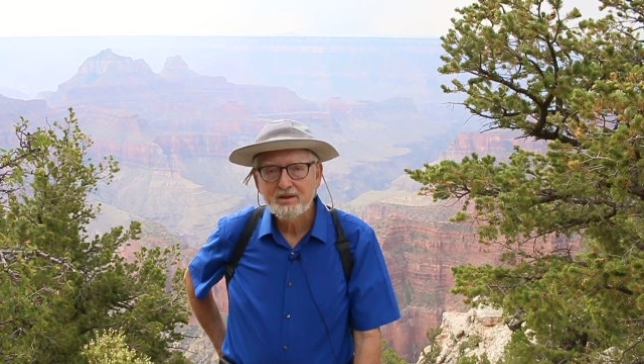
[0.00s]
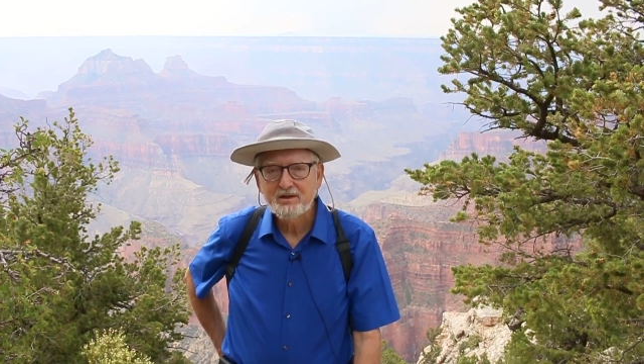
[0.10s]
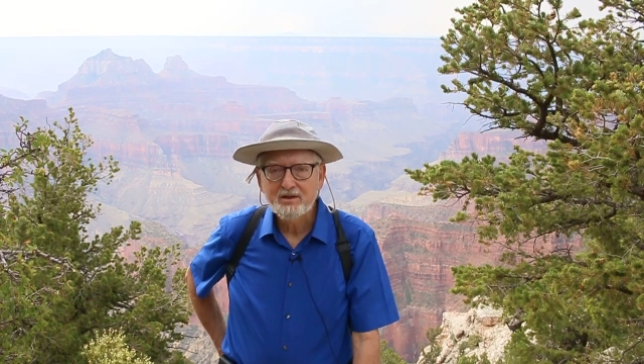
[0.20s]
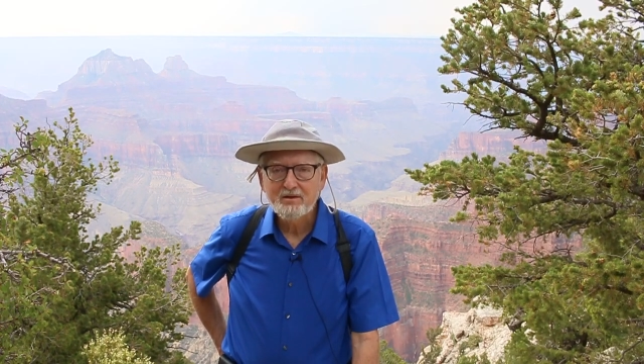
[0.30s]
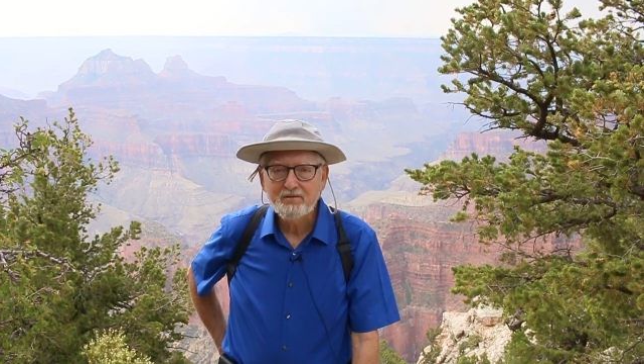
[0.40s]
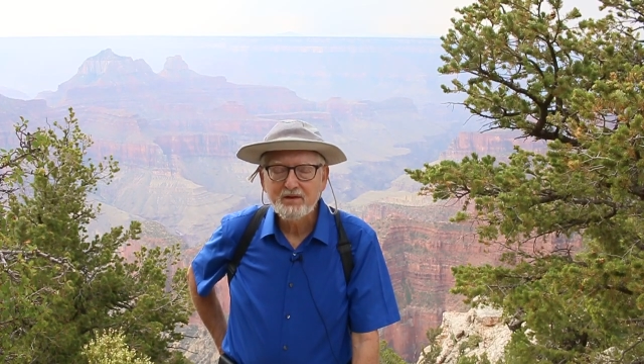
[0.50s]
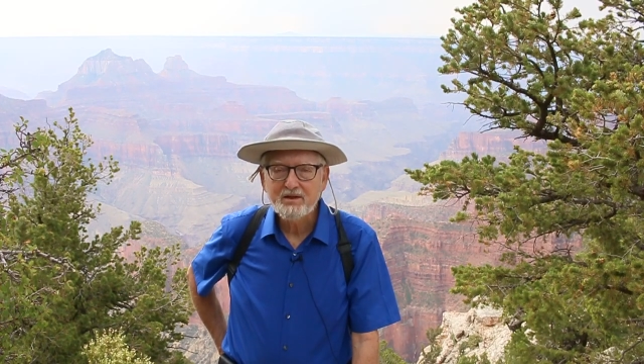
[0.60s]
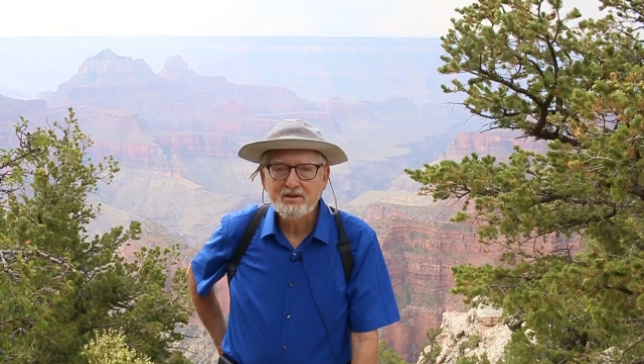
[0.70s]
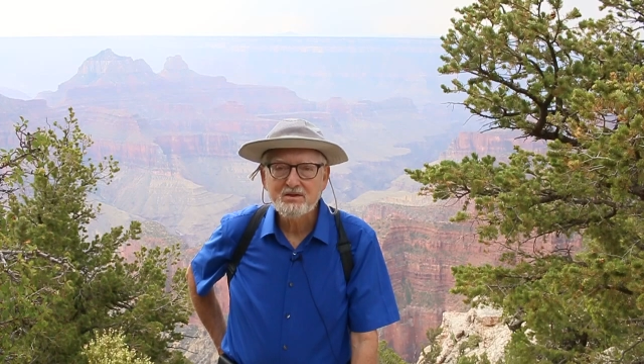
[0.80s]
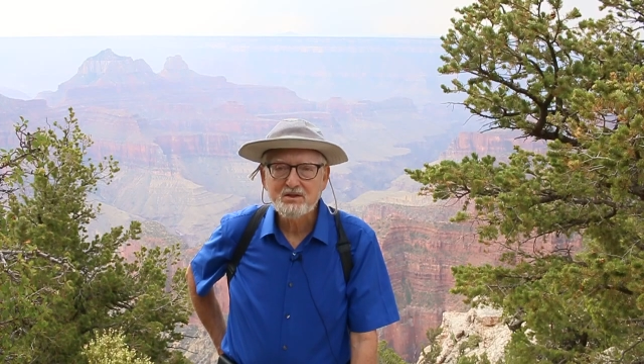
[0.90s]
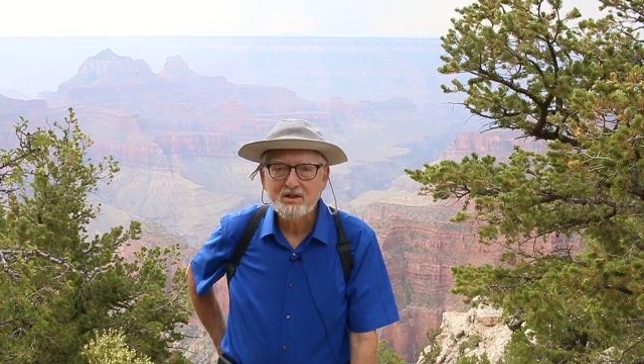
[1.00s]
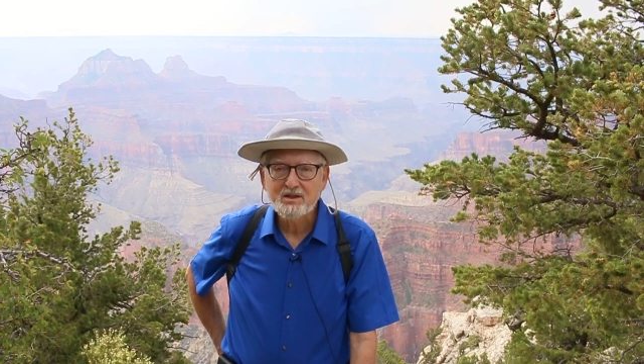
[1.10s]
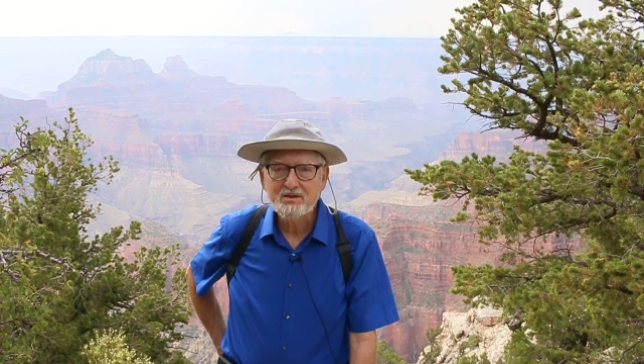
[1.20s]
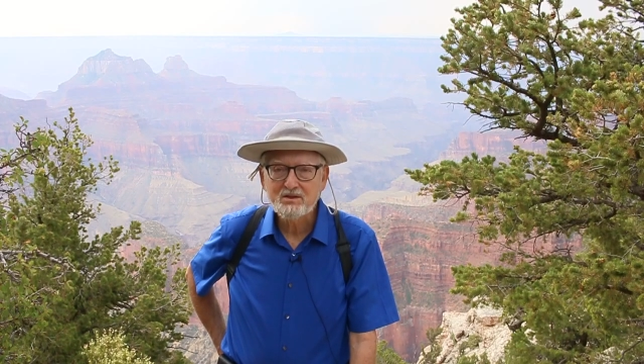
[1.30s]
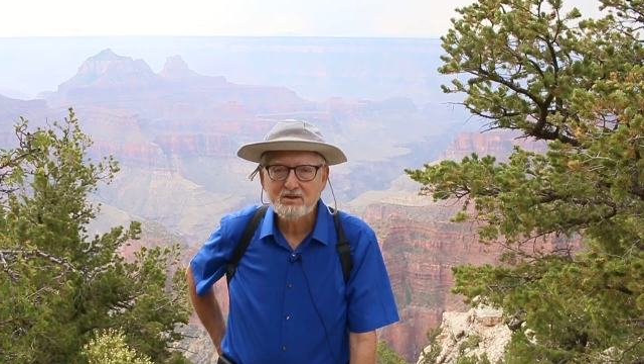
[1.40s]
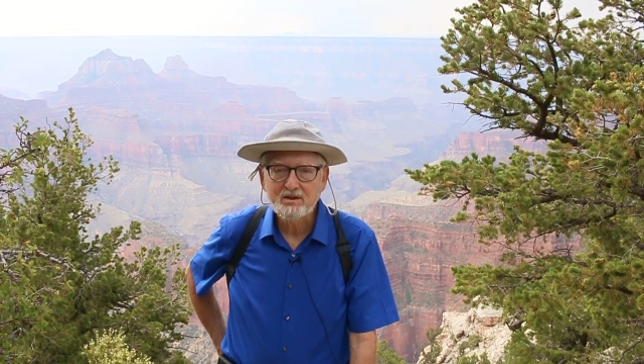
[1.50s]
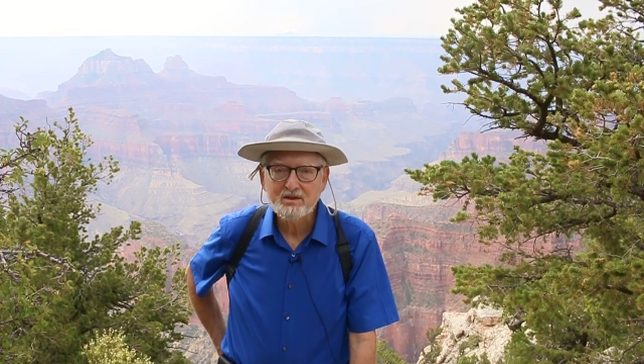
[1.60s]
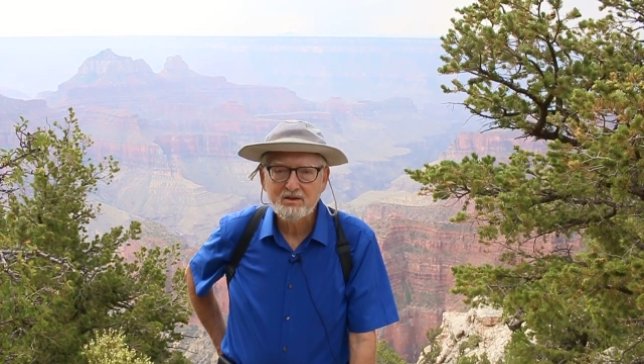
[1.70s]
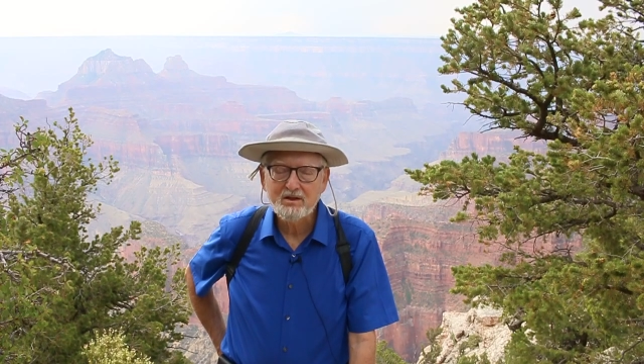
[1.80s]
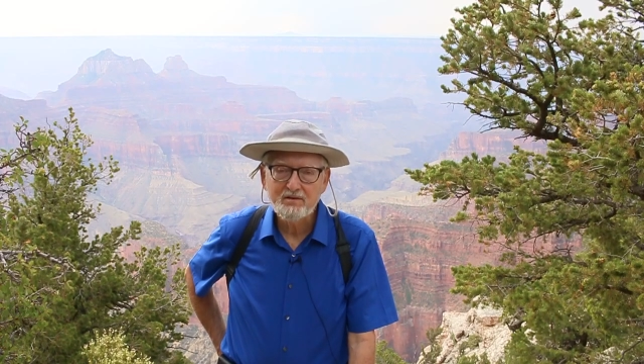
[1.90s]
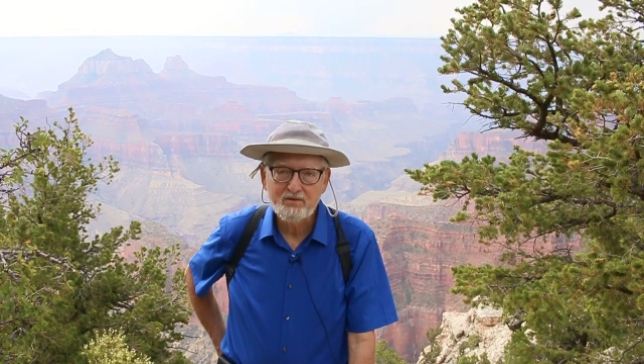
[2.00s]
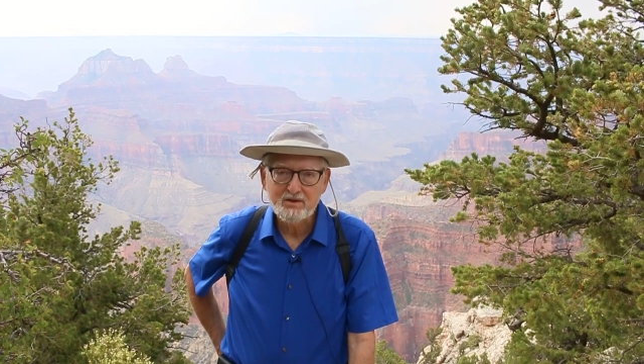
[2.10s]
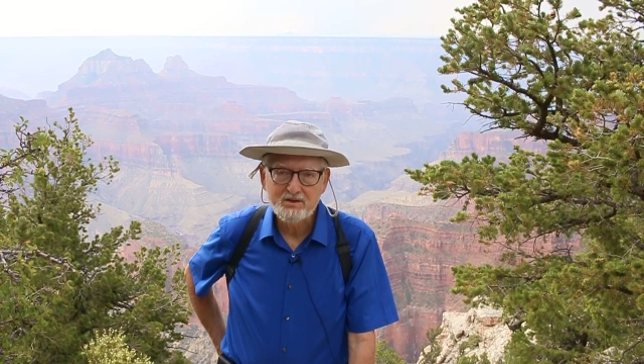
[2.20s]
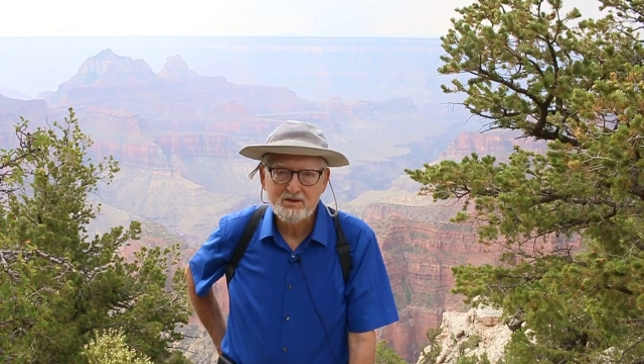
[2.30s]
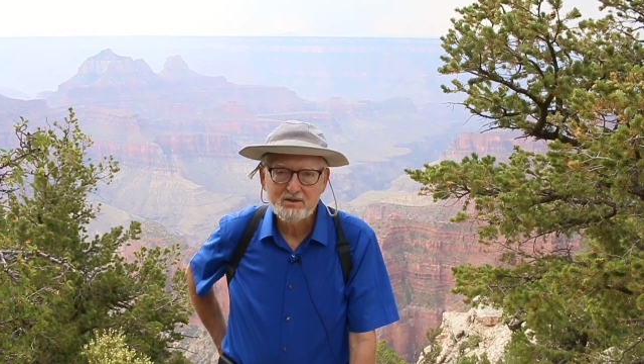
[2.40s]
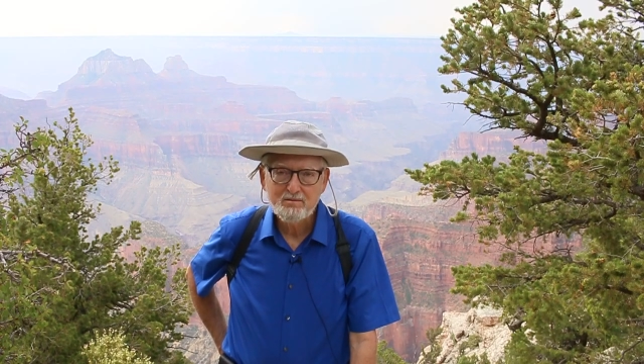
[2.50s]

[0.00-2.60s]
on a faith and science conference,